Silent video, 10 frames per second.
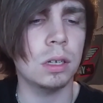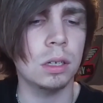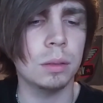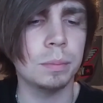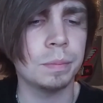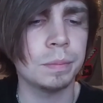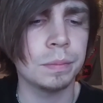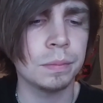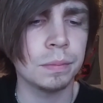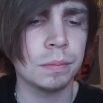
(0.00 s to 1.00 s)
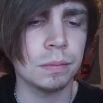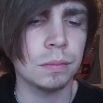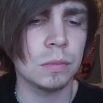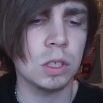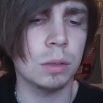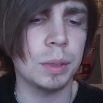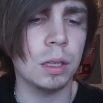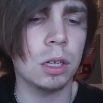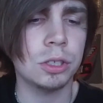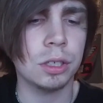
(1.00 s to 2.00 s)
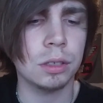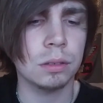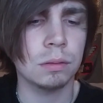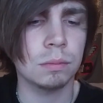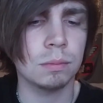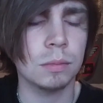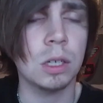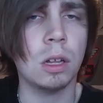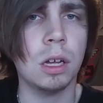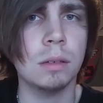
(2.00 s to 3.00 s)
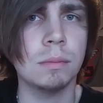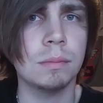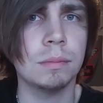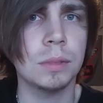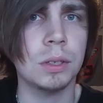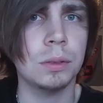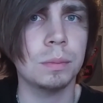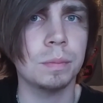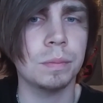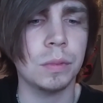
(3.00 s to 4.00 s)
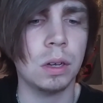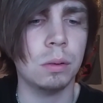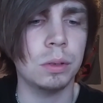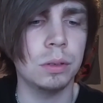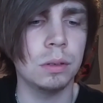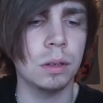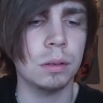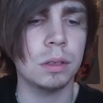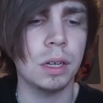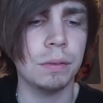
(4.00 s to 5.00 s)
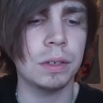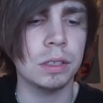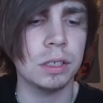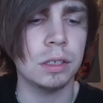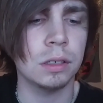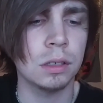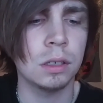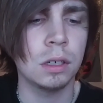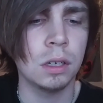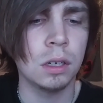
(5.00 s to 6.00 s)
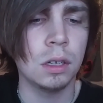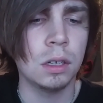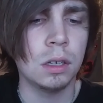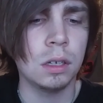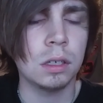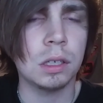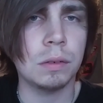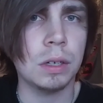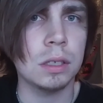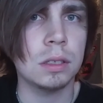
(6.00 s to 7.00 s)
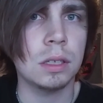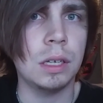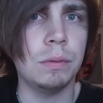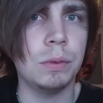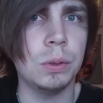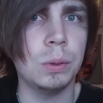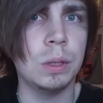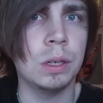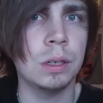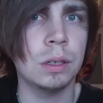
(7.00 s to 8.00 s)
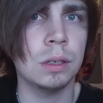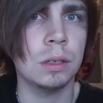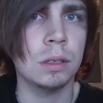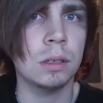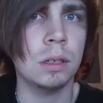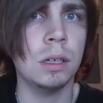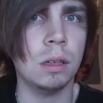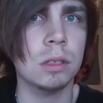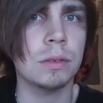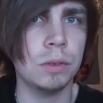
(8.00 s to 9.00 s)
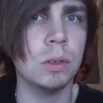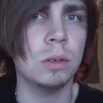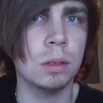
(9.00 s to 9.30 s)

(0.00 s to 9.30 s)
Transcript: You're gonna be launching a lot. So I would definitely get rest, eat food, eat lots of food.